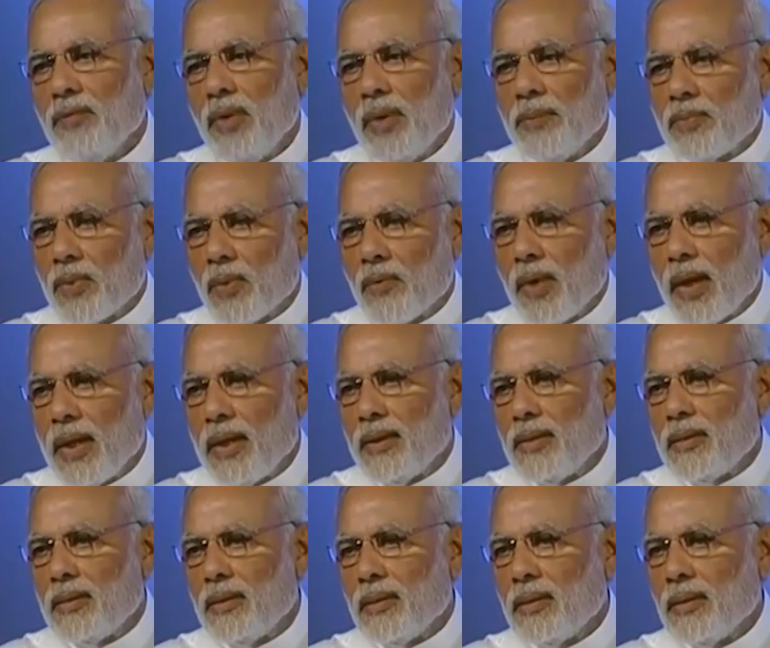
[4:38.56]
will
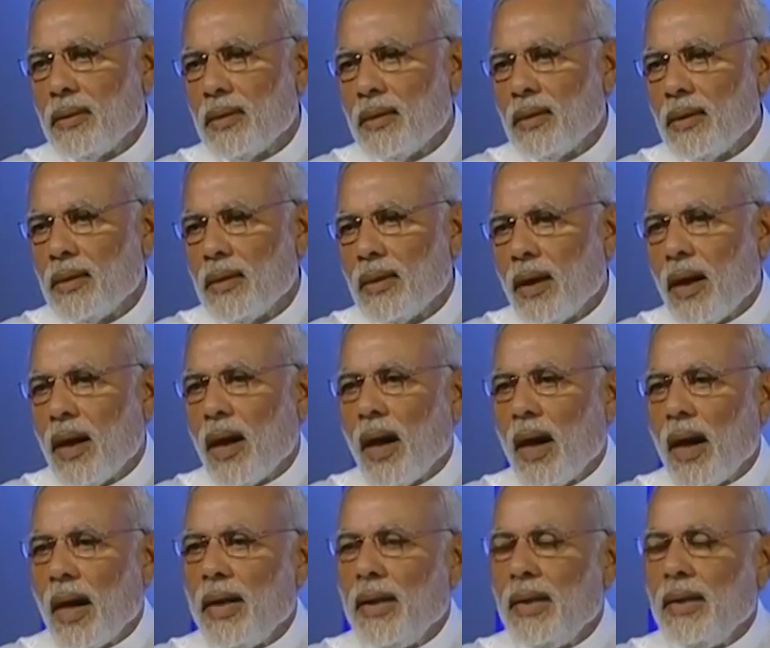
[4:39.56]
provide a
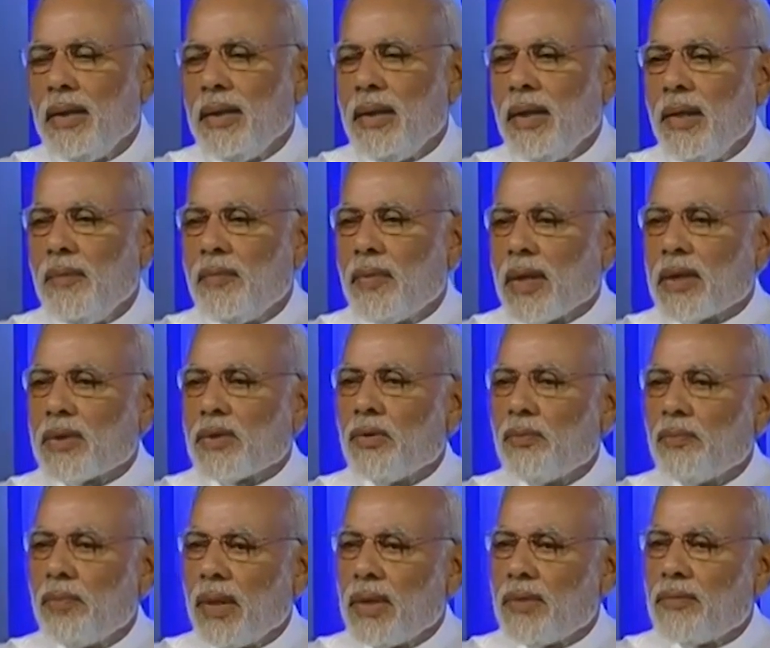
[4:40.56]
highly
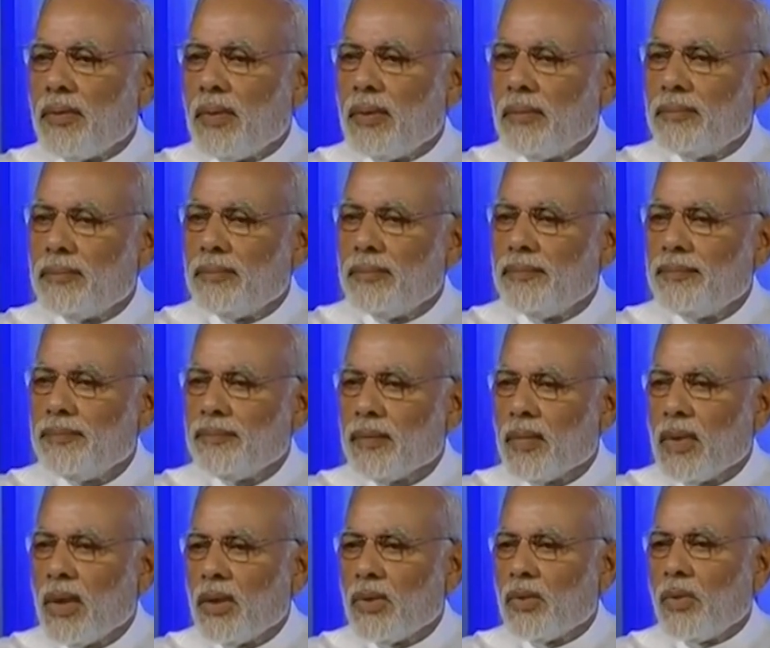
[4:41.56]
effective platform
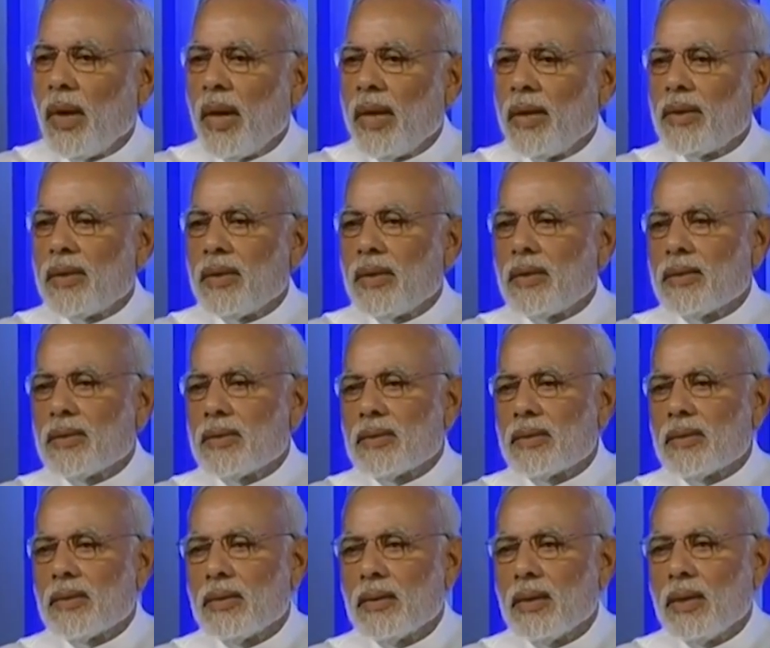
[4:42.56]
to
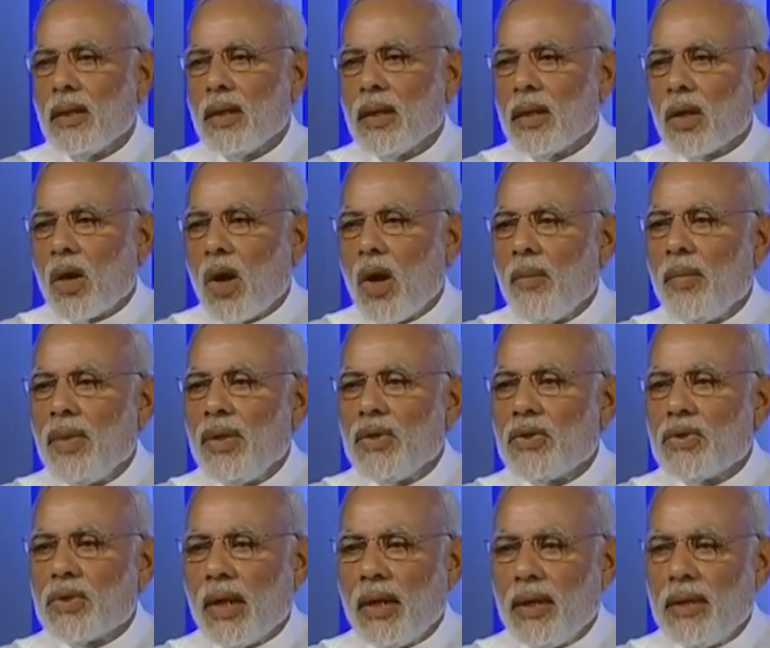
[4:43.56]
address
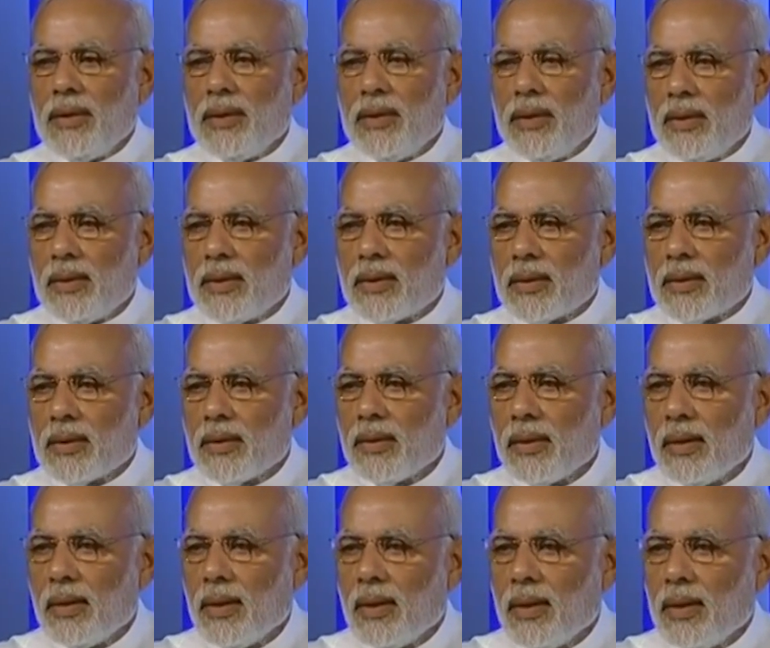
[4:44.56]
common challenges
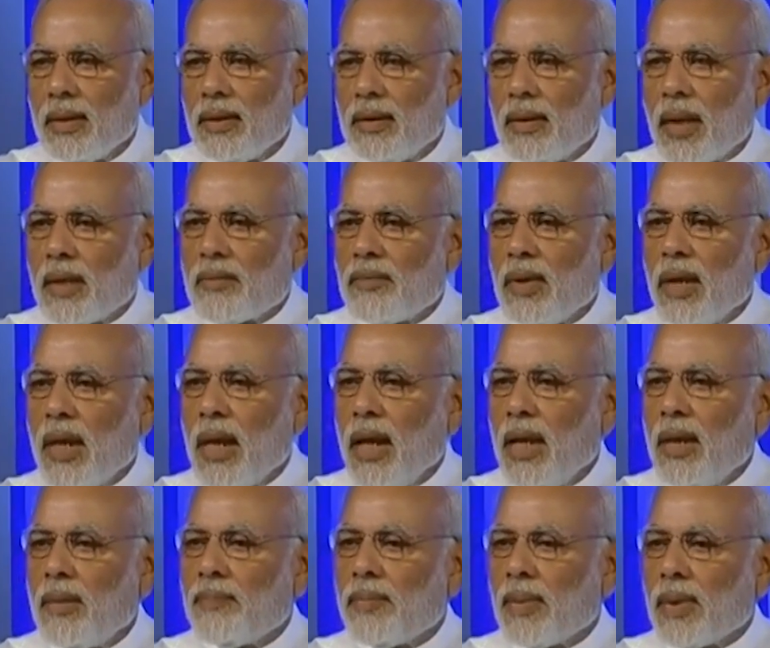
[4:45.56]
that will
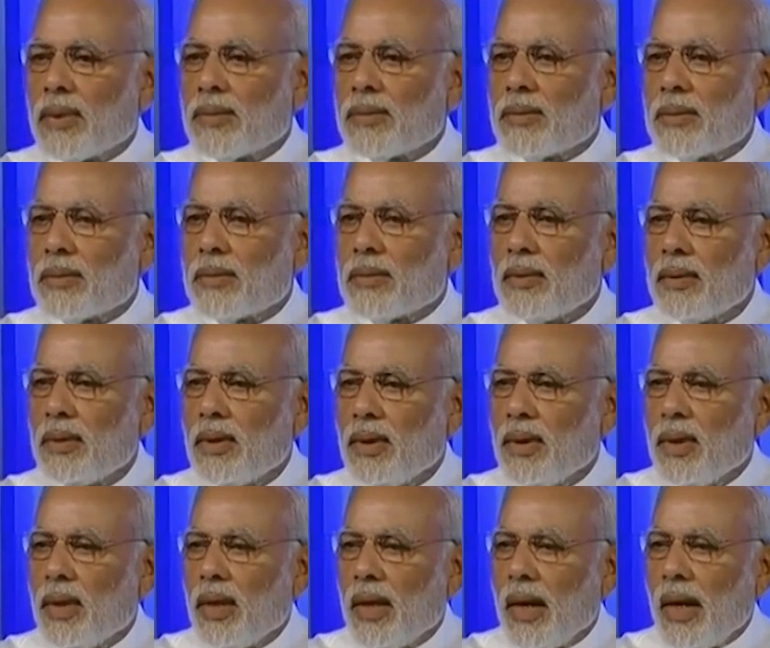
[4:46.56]
help us
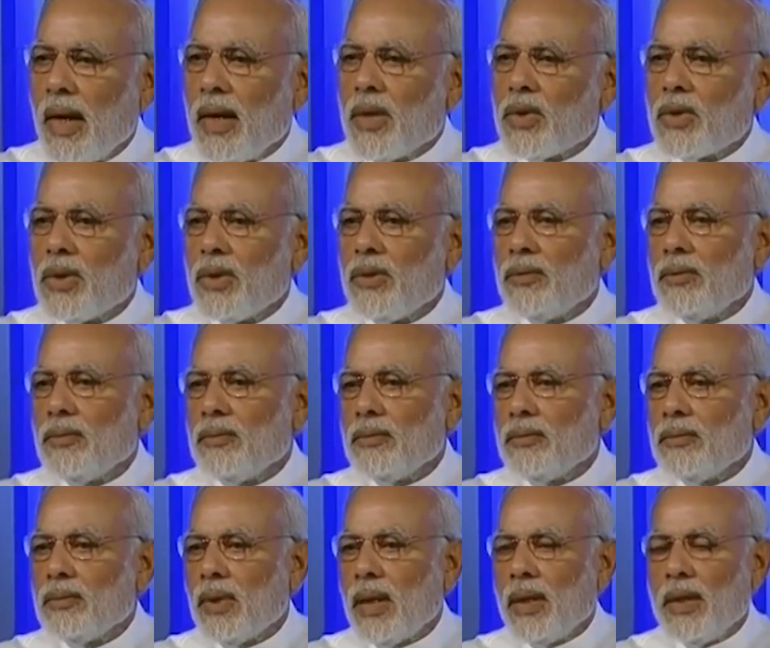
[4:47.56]
achieve
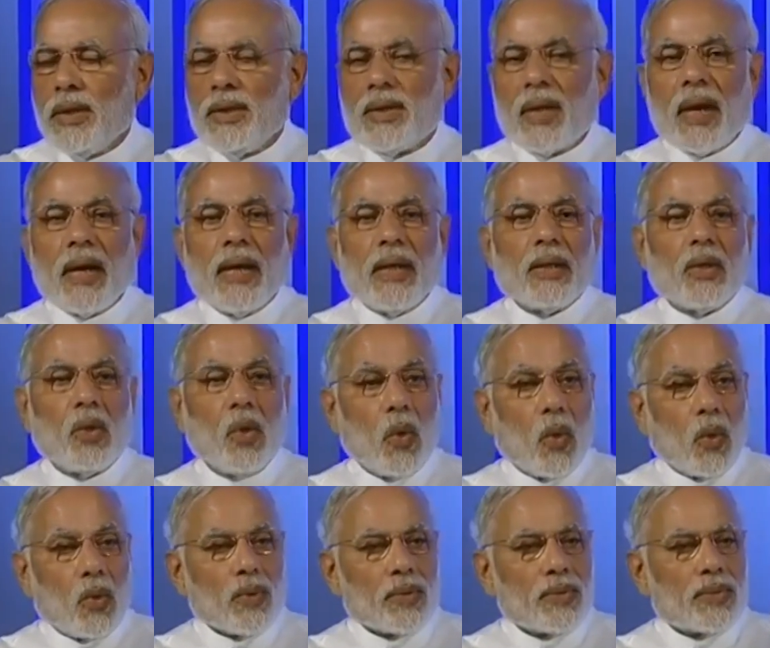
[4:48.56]
the desired
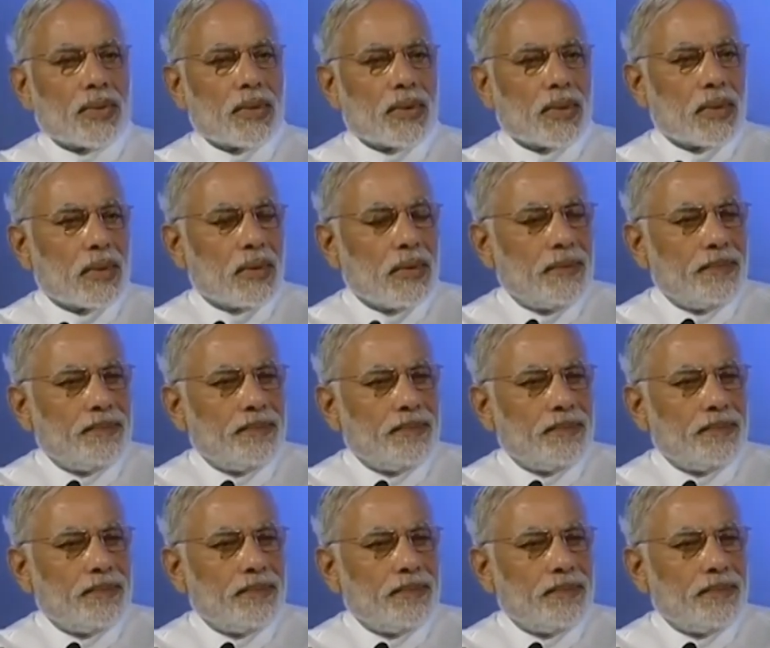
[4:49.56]
goals.